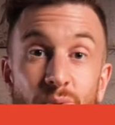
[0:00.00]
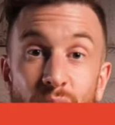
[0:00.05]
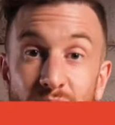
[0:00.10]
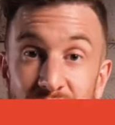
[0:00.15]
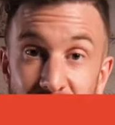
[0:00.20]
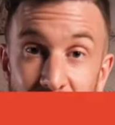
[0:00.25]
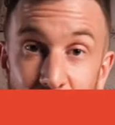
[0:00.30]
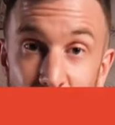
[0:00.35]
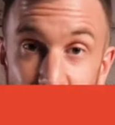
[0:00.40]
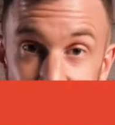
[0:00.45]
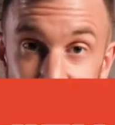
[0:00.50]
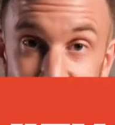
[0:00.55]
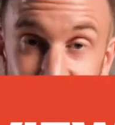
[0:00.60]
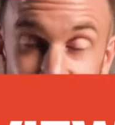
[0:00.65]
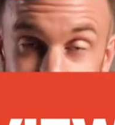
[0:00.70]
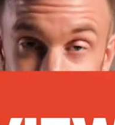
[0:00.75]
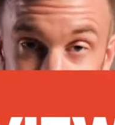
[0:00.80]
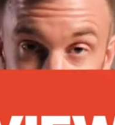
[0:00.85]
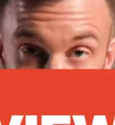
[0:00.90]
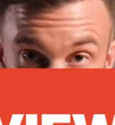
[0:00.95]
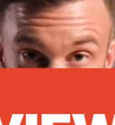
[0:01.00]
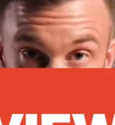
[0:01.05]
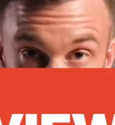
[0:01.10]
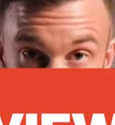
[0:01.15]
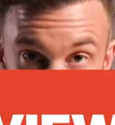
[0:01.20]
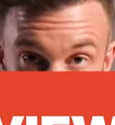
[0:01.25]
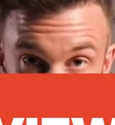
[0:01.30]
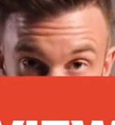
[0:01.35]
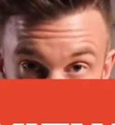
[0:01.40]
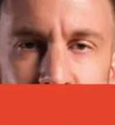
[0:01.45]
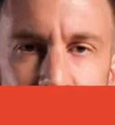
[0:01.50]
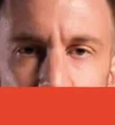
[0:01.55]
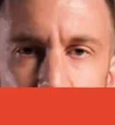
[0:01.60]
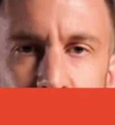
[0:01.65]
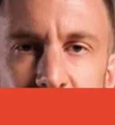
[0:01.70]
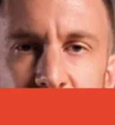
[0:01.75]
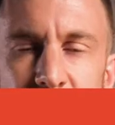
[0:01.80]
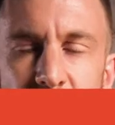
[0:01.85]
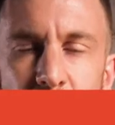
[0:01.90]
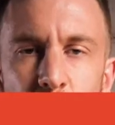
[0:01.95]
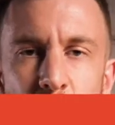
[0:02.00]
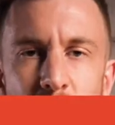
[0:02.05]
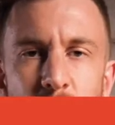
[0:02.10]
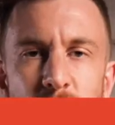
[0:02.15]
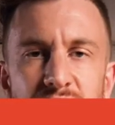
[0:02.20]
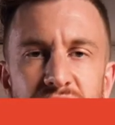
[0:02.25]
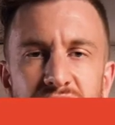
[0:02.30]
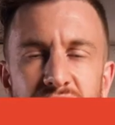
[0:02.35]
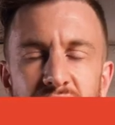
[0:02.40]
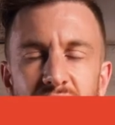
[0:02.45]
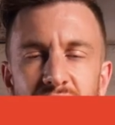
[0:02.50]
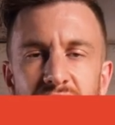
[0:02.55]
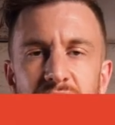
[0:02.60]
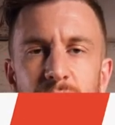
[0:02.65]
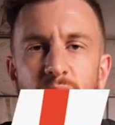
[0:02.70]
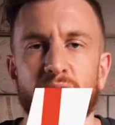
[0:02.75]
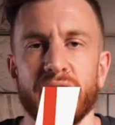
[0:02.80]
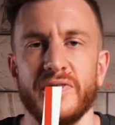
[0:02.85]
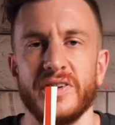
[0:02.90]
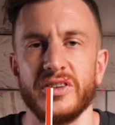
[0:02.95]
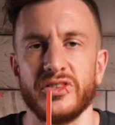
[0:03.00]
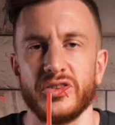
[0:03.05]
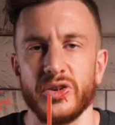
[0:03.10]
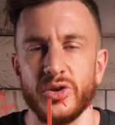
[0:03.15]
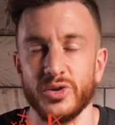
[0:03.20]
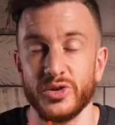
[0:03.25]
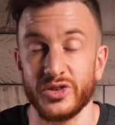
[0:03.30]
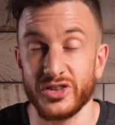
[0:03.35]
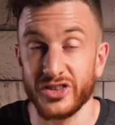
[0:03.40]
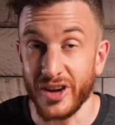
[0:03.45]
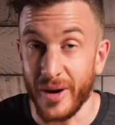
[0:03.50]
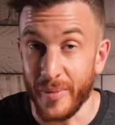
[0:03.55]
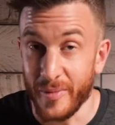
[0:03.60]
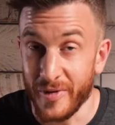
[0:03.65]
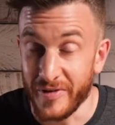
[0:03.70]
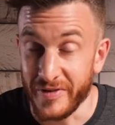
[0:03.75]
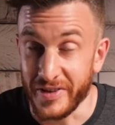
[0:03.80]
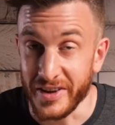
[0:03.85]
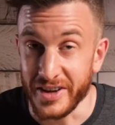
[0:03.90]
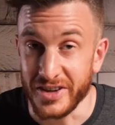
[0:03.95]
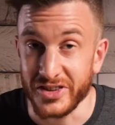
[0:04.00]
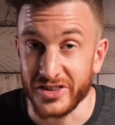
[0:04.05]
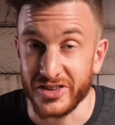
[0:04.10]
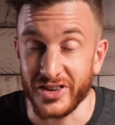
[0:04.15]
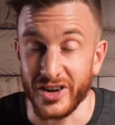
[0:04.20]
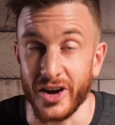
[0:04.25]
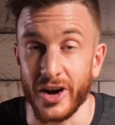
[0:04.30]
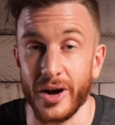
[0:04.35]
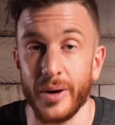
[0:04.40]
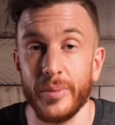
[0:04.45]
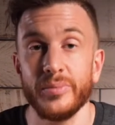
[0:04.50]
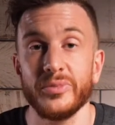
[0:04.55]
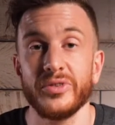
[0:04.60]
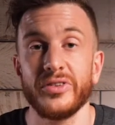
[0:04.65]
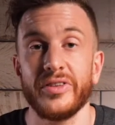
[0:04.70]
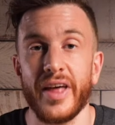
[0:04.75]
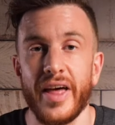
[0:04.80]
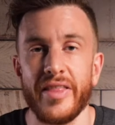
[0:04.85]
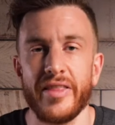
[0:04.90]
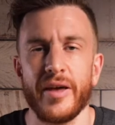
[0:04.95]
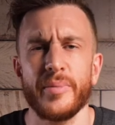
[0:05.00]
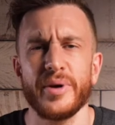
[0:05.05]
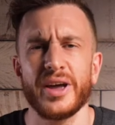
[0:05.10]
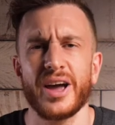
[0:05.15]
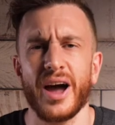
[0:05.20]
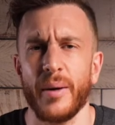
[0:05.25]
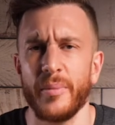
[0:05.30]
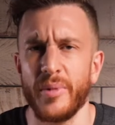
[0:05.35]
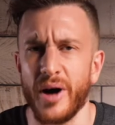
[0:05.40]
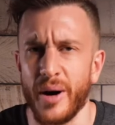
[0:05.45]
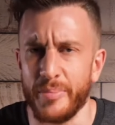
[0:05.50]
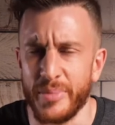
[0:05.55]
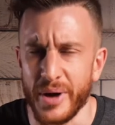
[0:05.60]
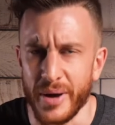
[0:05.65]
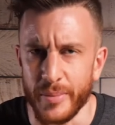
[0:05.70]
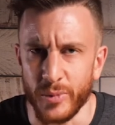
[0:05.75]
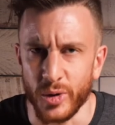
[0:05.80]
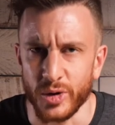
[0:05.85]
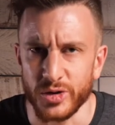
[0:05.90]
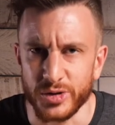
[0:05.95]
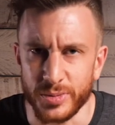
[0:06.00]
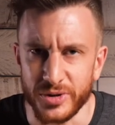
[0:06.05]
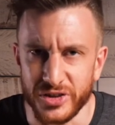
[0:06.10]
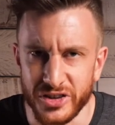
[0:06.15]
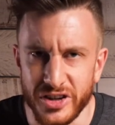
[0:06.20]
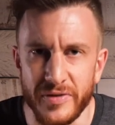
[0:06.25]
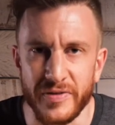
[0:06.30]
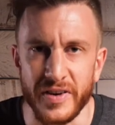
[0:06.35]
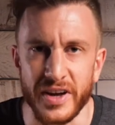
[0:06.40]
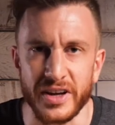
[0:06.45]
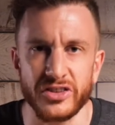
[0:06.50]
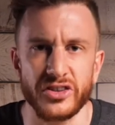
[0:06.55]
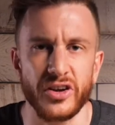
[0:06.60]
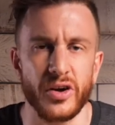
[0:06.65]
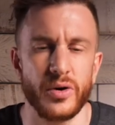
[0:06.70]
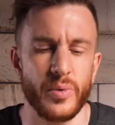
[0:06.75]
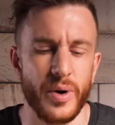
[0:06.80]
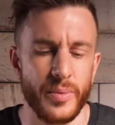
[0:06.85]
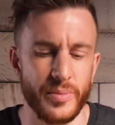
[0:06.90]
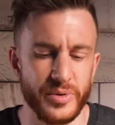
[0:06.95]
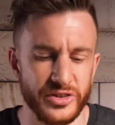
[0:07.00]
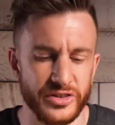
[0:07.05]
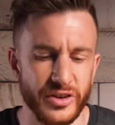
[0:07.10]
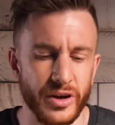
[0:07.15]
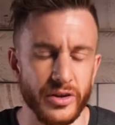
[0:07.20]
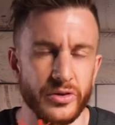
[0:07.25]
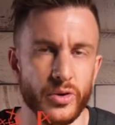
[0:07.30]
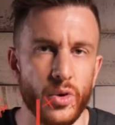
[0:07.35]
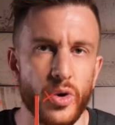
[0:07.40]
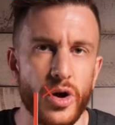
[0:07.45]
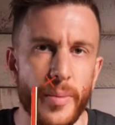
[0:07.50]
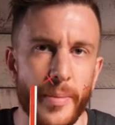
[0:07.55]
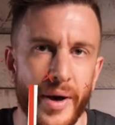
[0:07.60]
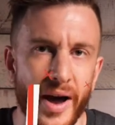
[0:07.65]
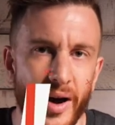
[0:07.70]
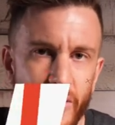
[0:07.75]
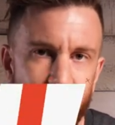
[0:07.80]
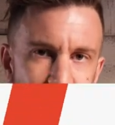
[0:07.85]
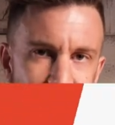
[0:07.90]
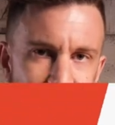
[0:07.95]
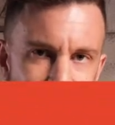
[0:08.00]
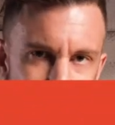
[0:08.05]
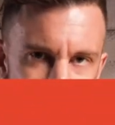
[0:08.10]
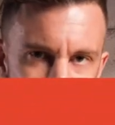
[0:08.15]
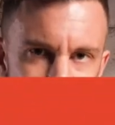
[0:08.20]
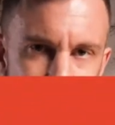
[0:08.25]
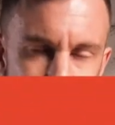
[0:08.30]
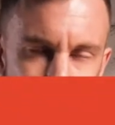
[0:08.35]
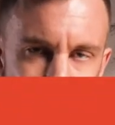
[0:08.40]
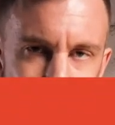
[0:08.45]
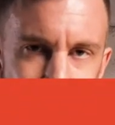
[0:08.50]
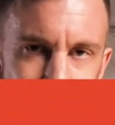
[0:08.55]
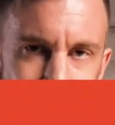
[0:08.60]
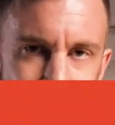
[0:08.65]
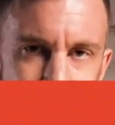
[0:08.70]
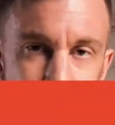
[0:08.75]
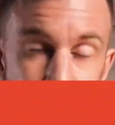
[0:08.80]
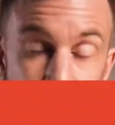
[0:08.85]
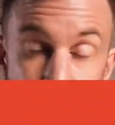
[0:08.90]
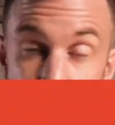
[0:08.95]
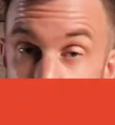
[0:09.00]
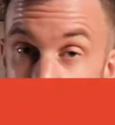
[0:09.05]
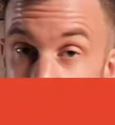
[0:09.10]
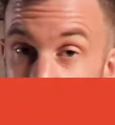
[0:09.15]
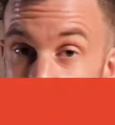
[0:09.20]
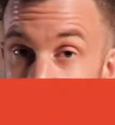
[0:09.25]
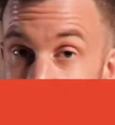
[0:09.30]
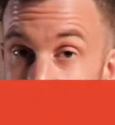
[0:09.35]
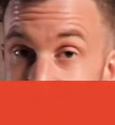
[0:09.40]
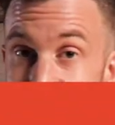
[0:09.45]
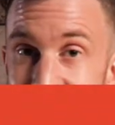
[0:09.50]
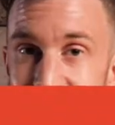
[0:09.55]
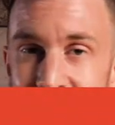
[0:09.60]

whilst they're watching the video. However, when we start to move into some of these terms, then they become a bit more specific. So when we start talking about cutaway, for me,